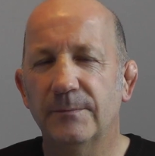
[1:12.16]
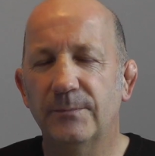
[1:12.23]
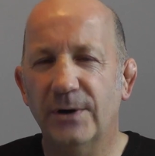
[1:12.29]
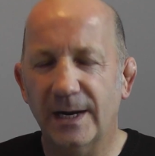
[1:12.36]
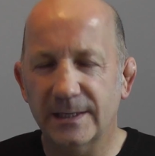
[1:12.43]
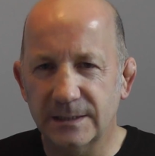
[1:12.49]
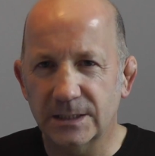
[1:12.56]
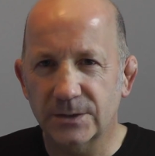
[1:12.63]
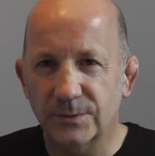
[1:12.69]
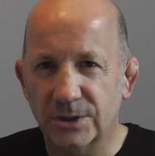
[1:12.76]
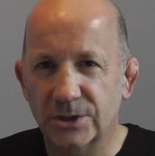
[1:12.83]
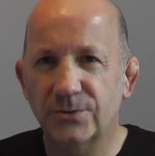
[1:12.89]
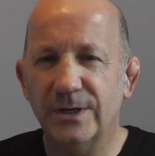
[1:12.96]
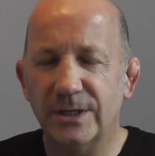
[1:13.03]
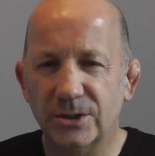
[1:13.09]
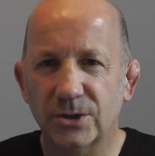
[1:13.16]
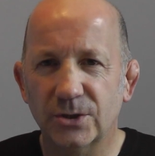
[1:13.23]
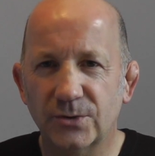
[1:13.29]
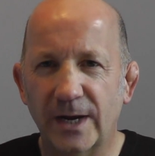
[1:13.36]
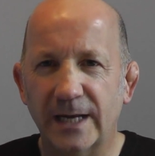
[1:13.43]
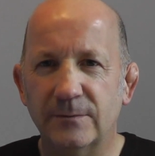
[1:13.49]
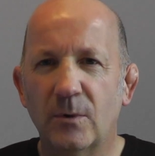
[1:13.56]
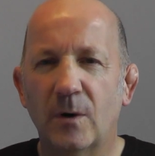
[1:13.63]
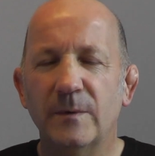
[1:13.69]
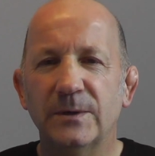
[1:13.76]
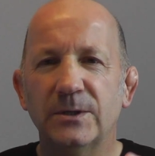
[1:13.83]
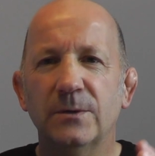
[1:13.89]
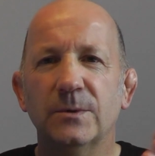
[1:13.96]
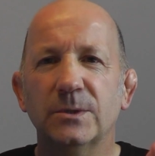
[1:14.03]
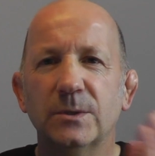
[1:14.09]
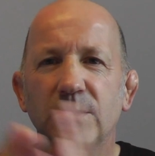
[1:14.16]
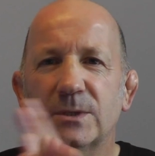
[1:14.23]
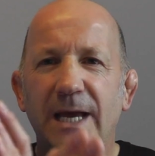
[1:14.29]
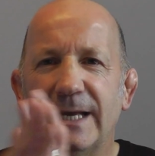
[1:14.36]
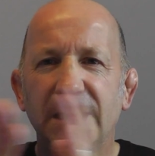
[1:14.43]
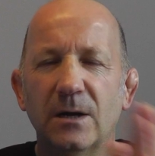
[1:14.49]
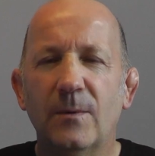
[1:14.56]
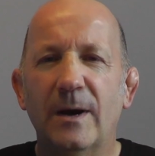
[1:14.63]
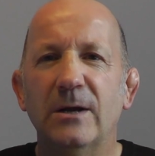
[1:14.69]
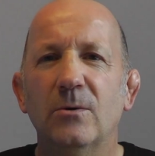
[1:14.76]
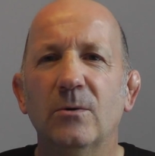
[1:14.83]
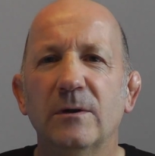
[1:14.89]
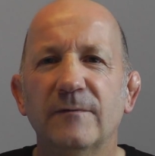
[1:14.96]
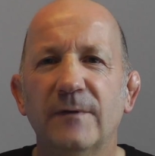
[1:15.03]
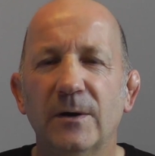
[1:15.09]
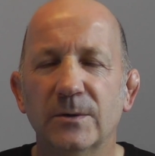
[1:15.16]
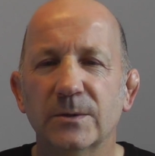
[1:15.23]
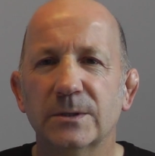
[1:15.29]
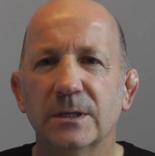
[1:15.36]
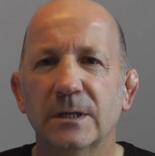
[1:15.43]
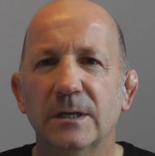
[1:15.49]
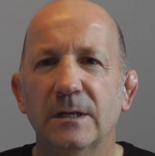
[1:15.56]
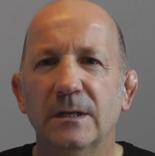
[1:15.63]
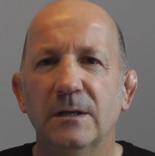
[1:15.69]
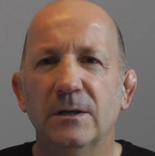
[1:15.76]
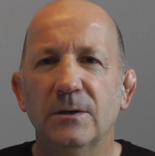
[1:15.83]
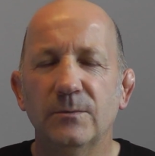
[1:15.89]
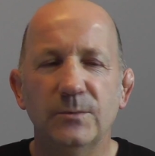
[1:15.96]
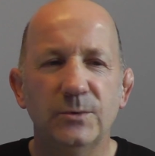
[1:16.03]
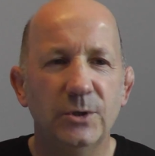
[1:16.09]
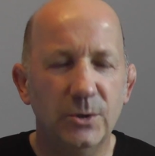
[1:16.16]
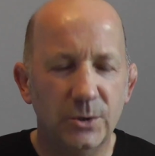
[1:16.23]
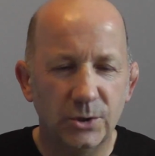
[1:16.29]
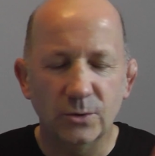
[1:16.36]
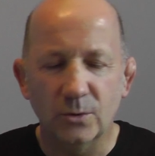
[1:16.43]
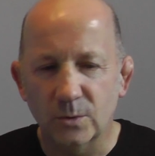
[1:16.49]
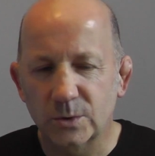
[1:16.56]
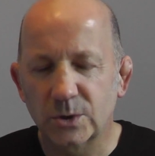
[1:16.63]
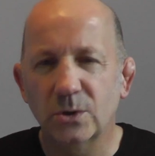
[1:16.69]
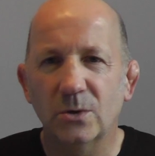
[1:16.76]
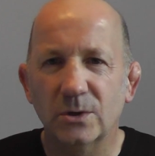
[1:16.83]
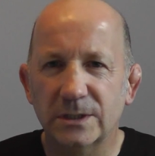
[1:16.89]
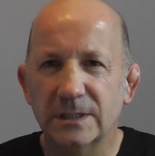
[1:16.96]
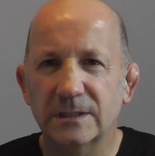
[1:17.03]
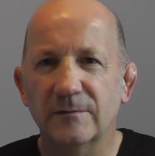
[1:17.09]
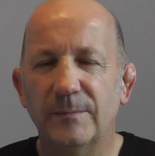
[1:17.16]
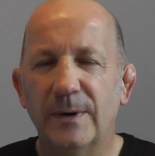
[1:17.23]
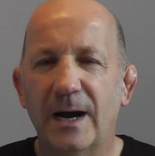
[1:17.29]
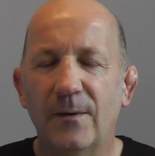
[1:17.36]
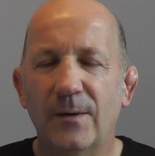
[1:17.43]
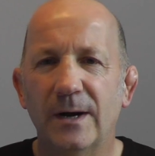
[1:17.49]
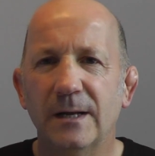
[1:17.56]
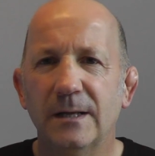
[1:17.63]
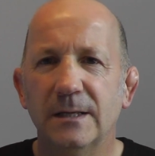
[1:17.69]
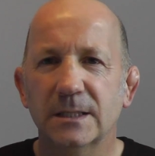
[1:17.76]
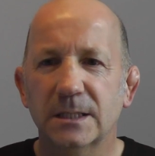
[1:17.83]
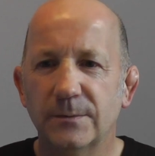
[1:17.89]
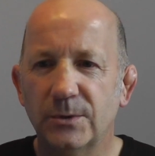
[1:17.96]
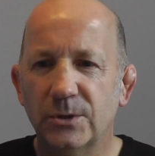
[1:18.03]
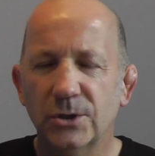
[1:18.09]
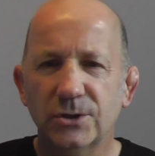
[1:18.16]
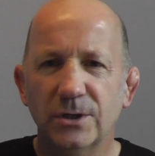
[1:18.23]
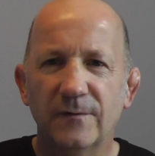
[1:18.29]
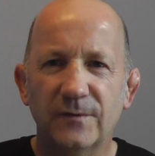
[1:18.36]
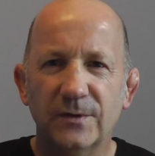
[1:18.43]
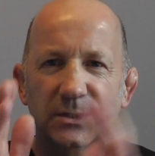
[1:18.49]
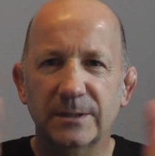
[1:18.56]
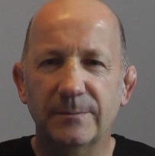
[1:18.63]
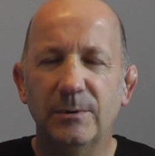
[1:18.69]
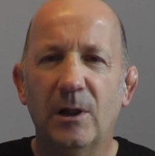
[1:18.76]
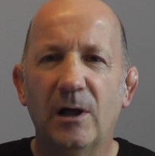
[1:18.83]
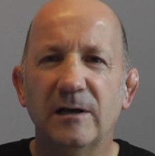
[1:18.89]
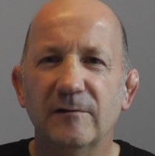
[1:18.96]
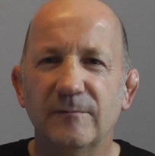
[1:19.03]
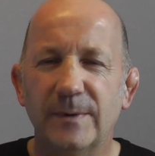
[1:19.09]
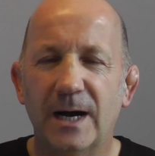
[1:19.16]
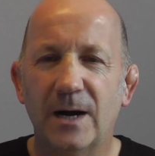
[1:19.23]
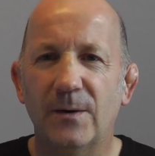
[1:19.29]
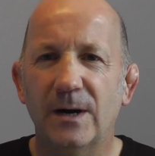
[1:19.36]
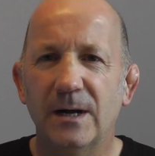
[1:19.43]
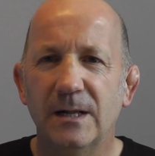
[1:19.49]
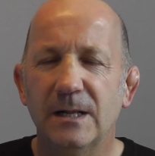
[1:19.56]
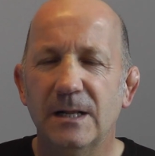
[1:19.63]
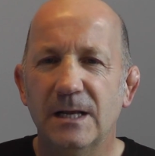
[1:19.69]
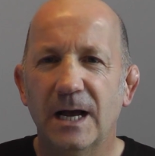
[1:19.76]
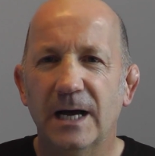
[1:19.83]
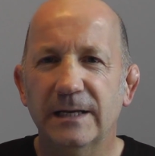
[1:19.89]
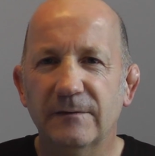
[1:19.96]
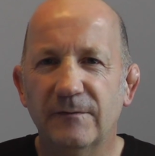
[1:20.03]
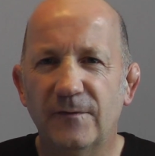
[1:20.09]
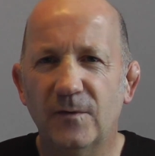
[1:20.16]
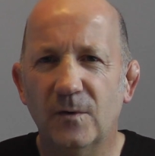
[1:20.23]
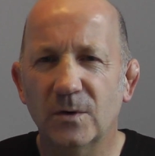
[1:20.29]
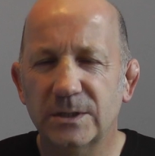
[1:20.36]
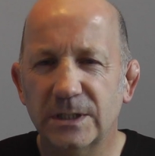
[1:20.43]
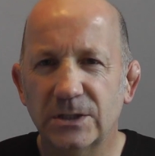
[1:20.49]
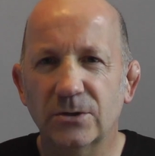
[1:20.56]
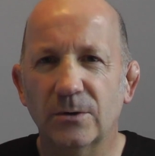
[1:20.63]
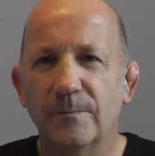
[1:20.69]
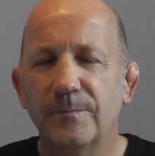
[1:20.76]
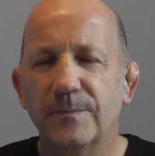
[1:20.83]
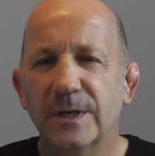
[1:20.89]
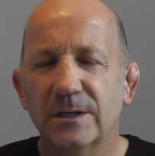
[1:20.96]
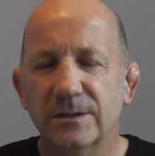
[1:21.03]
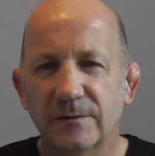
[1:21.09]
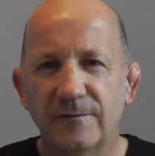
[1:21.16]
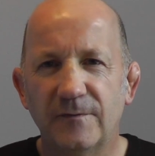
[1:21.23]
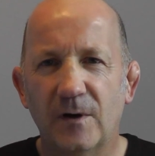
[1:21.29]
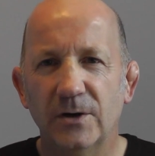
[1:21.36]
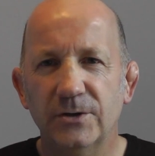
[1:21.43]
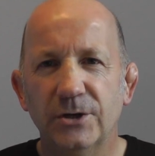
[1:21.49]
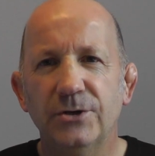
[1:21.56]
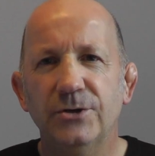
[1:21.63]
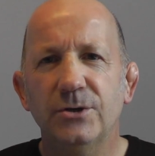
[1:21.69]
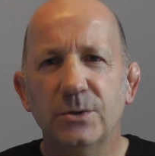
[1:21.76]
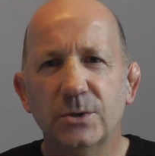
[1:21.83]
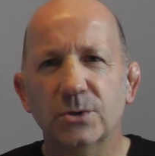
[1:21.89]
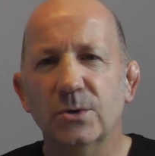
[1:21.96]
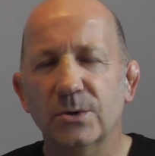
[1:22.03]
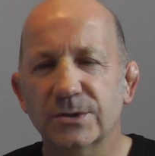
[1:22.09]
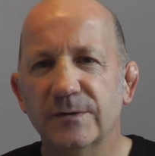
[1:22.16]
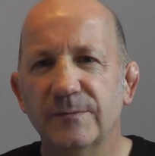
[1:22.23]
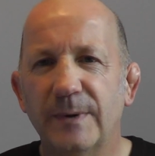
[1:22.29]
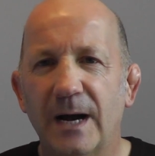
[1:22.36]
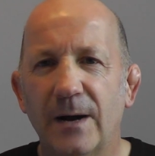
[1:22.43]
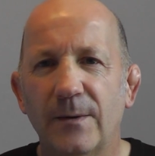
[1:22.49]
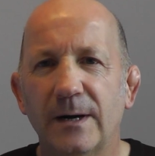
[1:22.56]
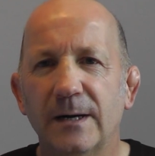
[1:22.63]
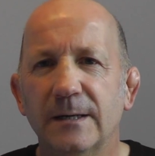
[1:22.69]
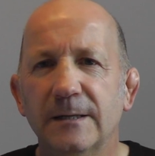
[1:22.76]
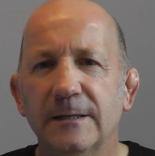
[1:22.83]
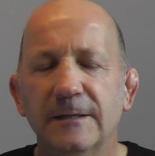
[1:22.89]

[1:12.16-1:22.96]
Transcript: practice restriction training, what we do is we'll take away all of those usual sources of power, so we cut off the supply of power, and it forces them to find a new source of power.